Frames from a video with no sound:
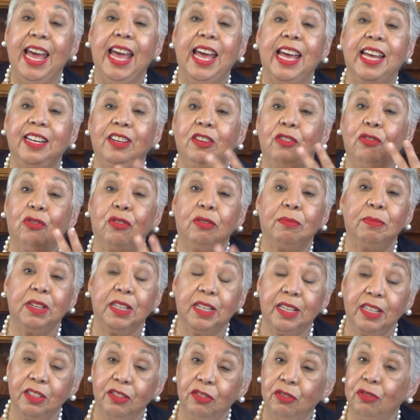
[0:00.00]
And
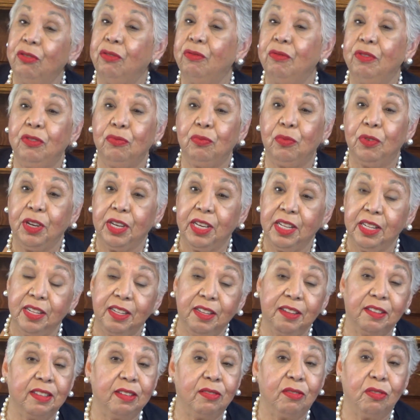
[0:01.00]
Norma Cantu was working
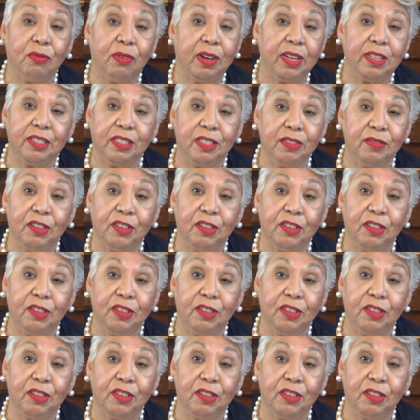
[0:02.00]
in the Civil Rights